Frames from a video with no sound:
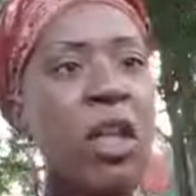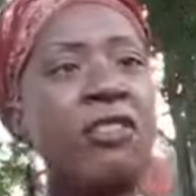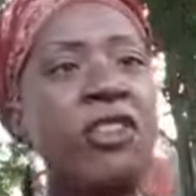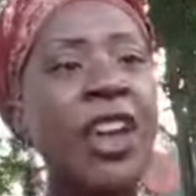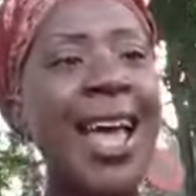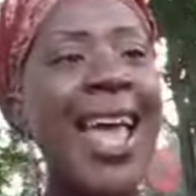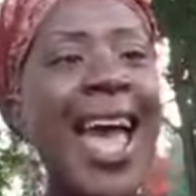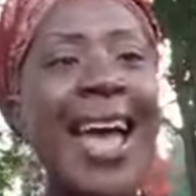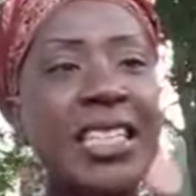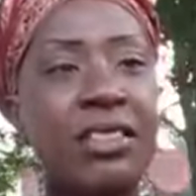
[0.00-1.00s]
If you're not
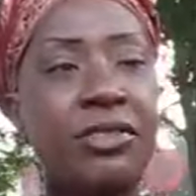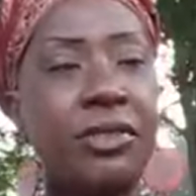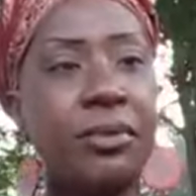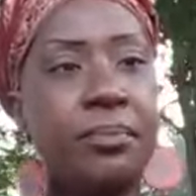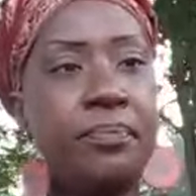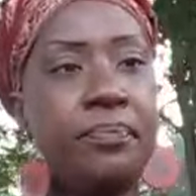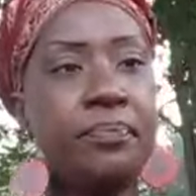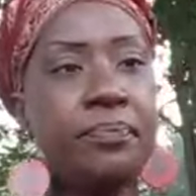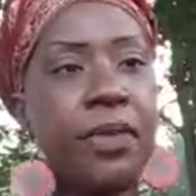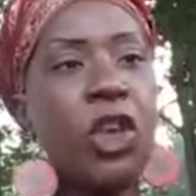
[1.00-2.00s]
active,
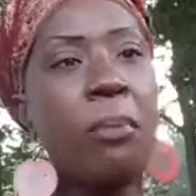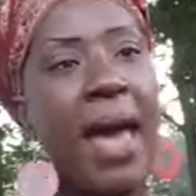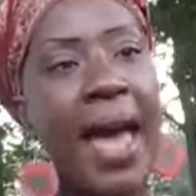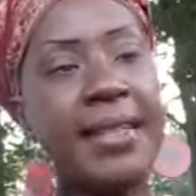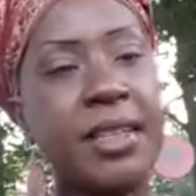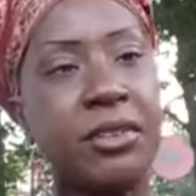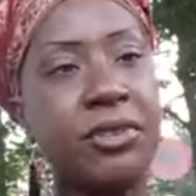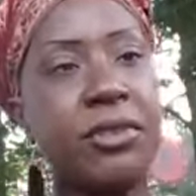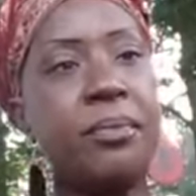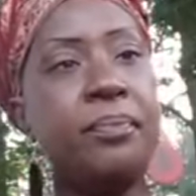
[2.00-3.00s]
you're passive.
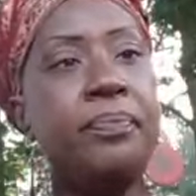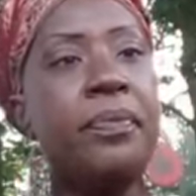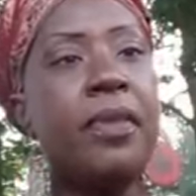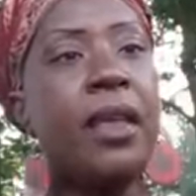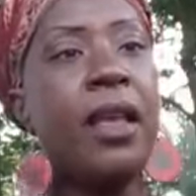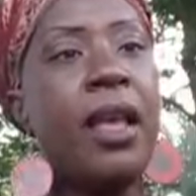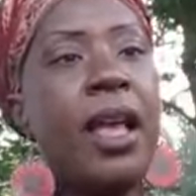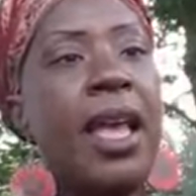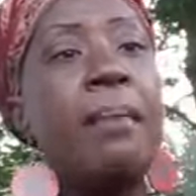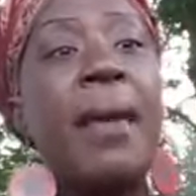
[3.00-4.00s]

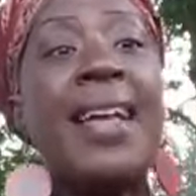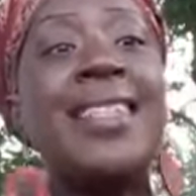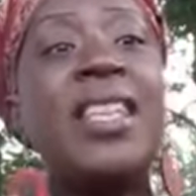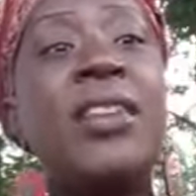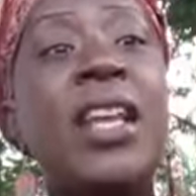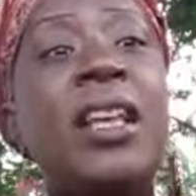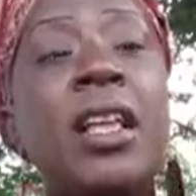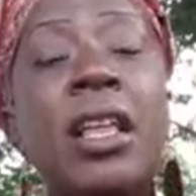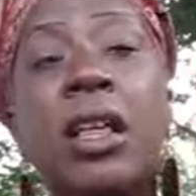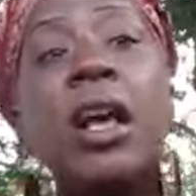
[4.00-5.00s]
And
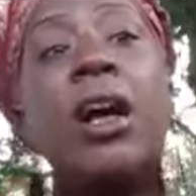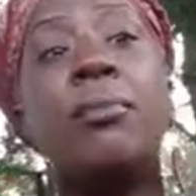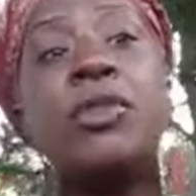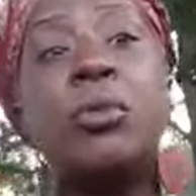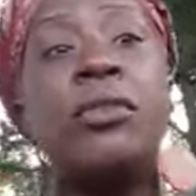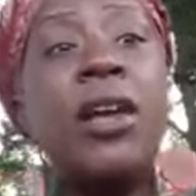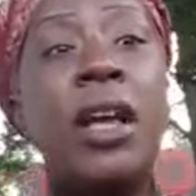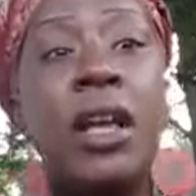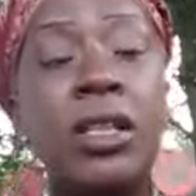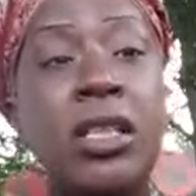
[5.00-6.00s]
passivity comes with
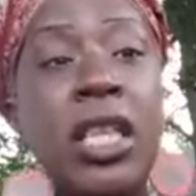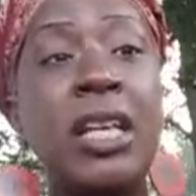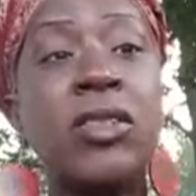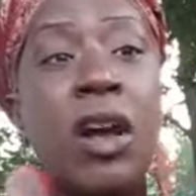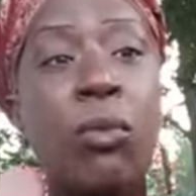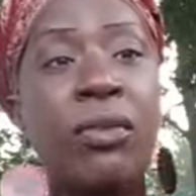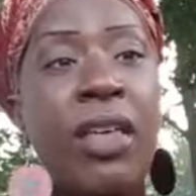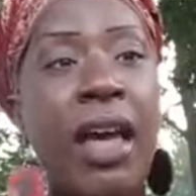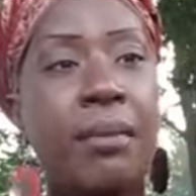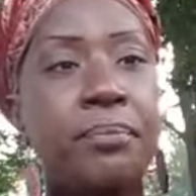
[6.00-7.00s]
things come with
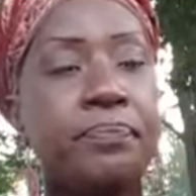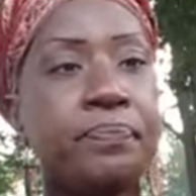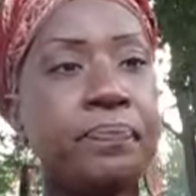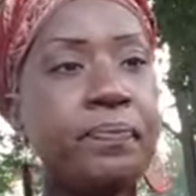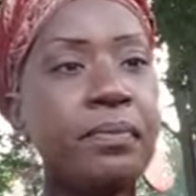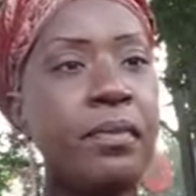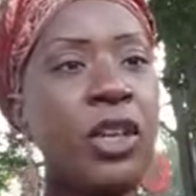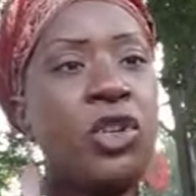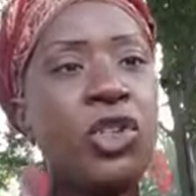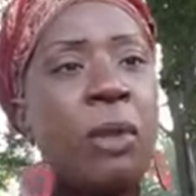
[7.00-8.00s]
that
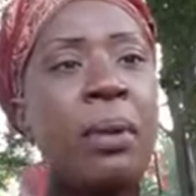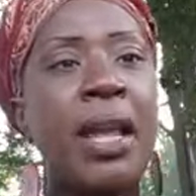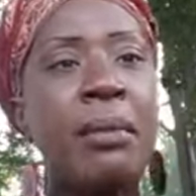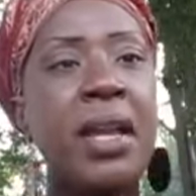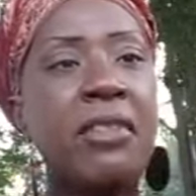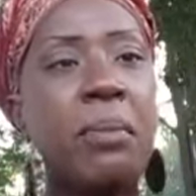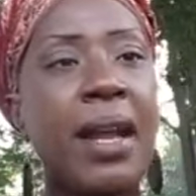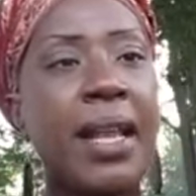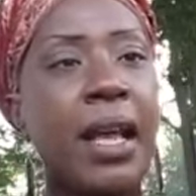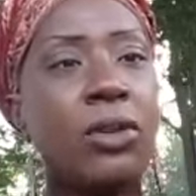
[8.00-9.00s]
you start blaming
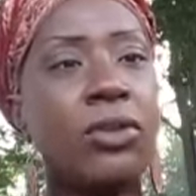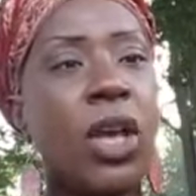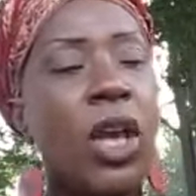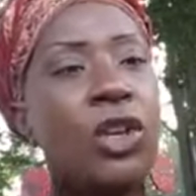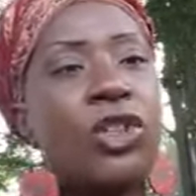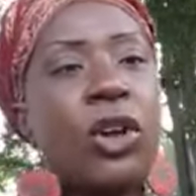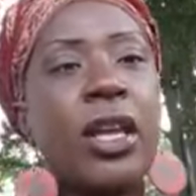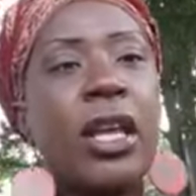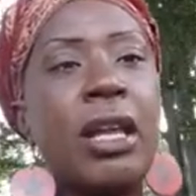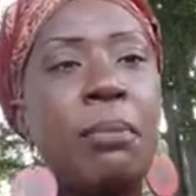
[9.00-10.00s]
everybody else. You
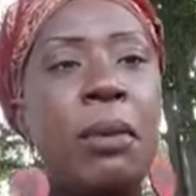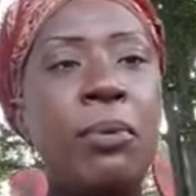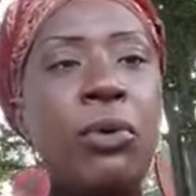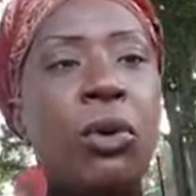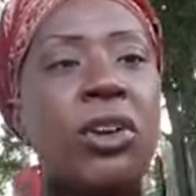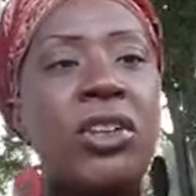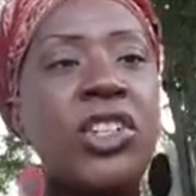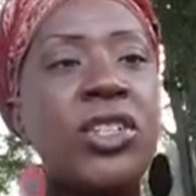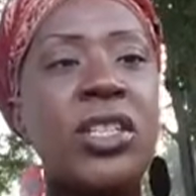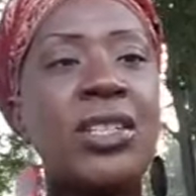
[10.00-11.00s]
start getting people who are
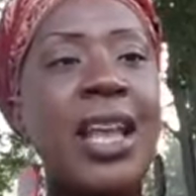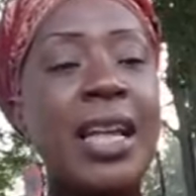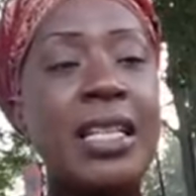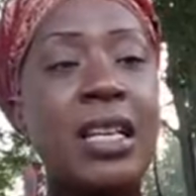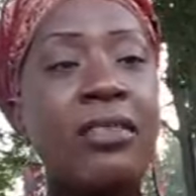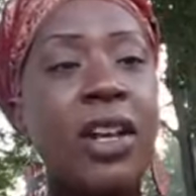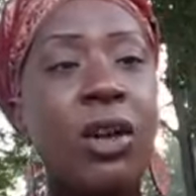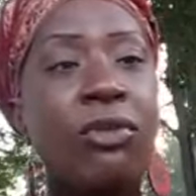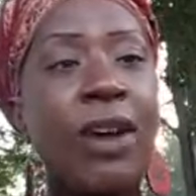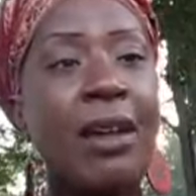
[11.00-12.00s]
just as negative and
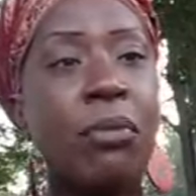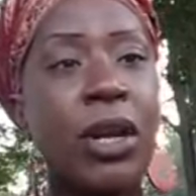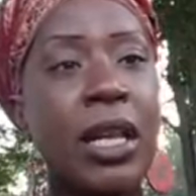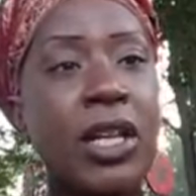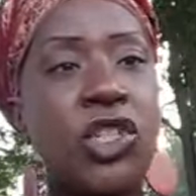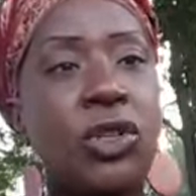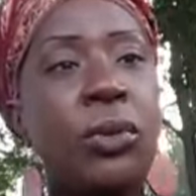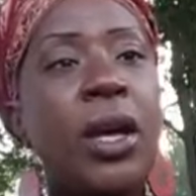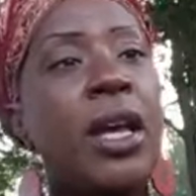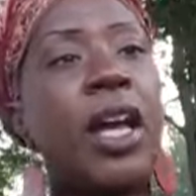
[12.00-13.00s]
low vibrating as
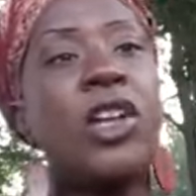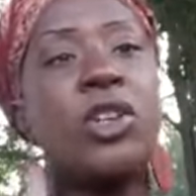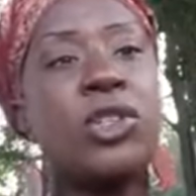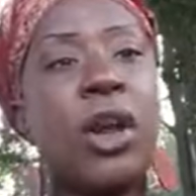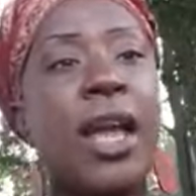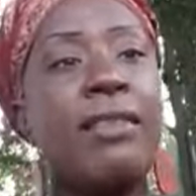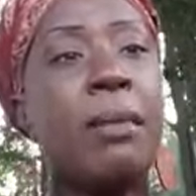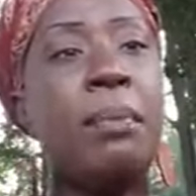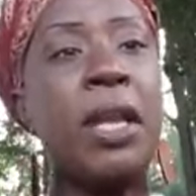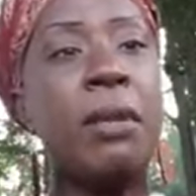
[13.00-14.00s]
you, and y'all start
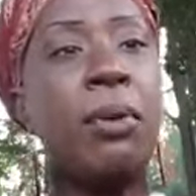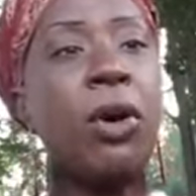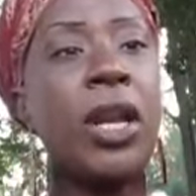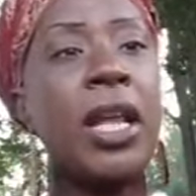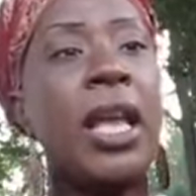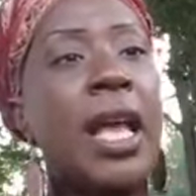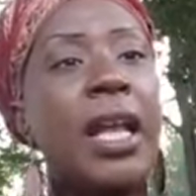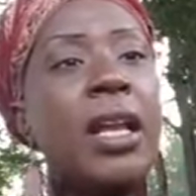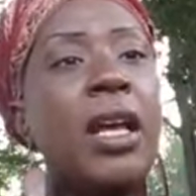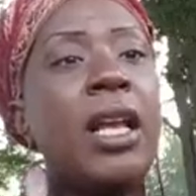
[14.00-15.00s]
having a pity party
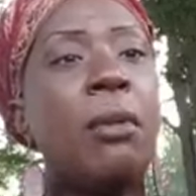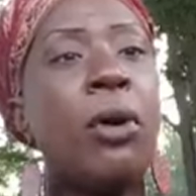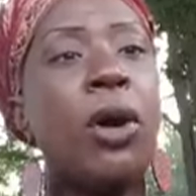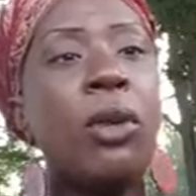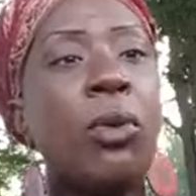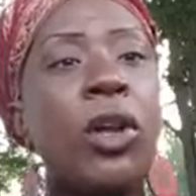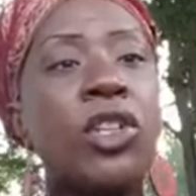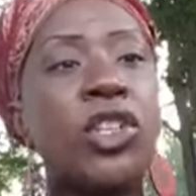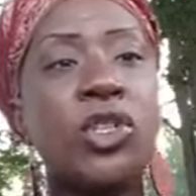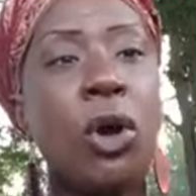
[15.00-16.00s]
and a, and a party where
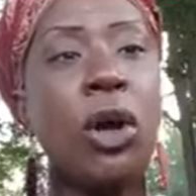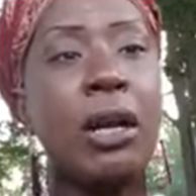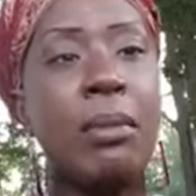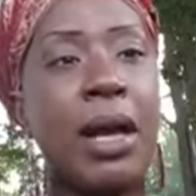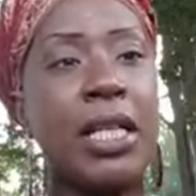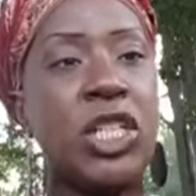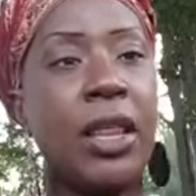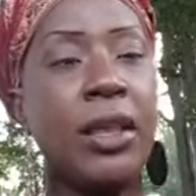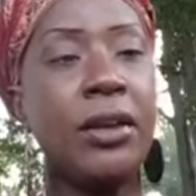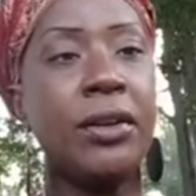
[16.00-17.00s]
y'all just talking about each
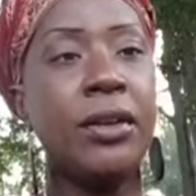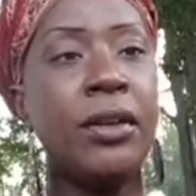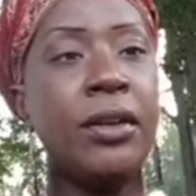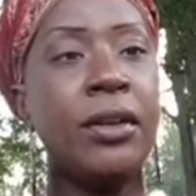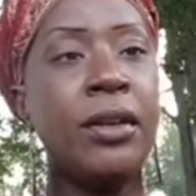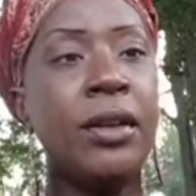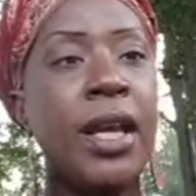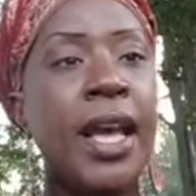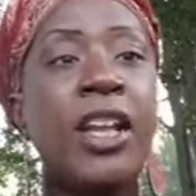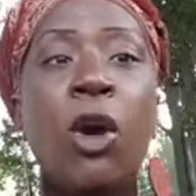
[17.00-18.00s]
other.
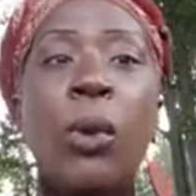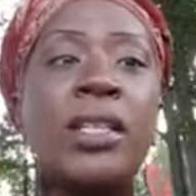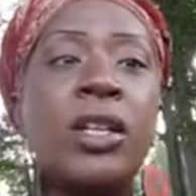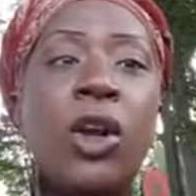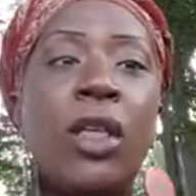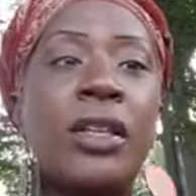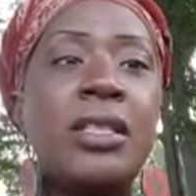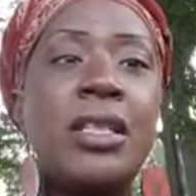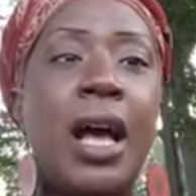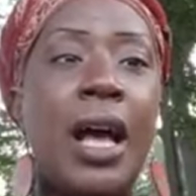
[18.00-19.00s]
And y'all wasting all
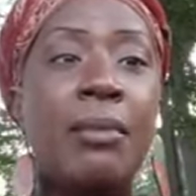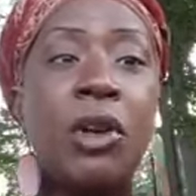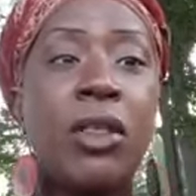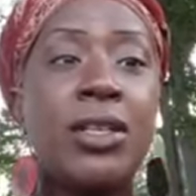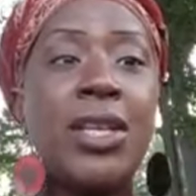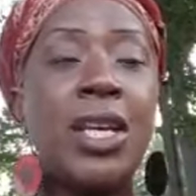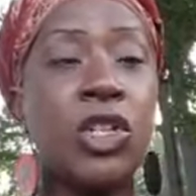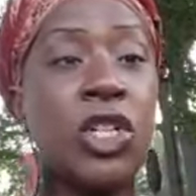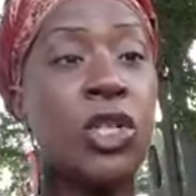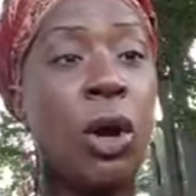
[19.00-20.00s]
this time and all this
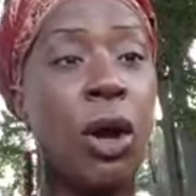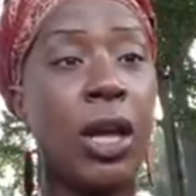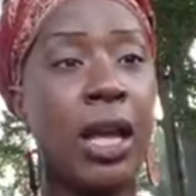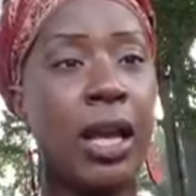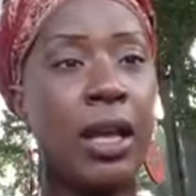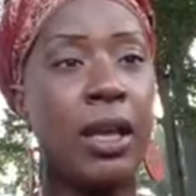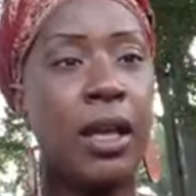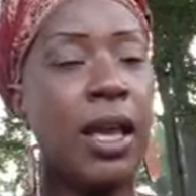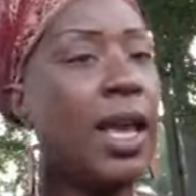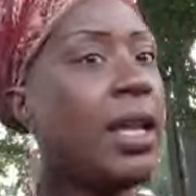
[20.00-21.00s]
energy talking
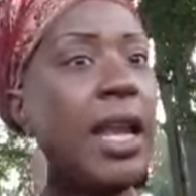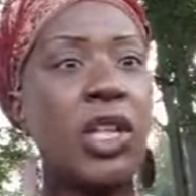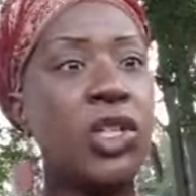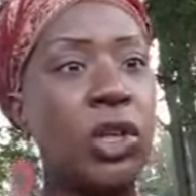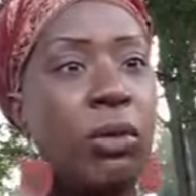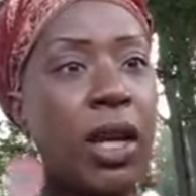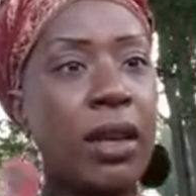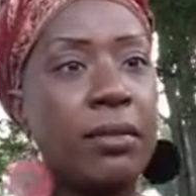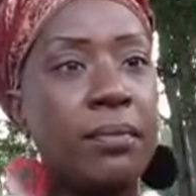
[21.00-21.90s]
and not doing.